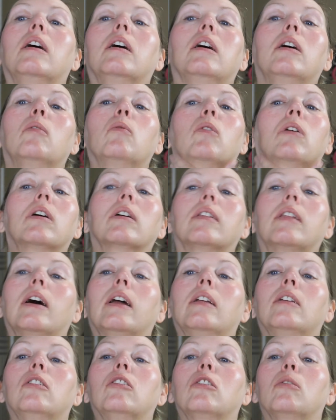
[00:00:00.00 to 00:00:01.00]
and work that
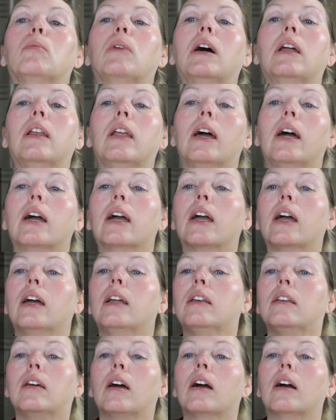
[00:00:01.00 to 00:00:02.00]
into my neck
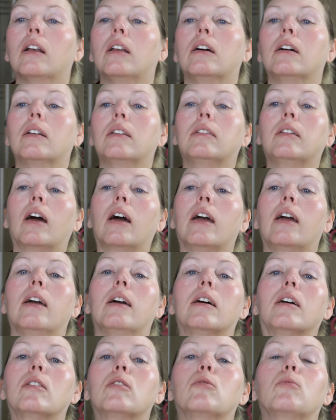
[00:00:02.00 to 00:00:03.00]
and
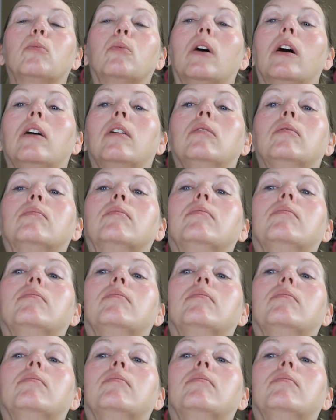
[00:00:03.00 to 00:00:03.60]
décolleté as well.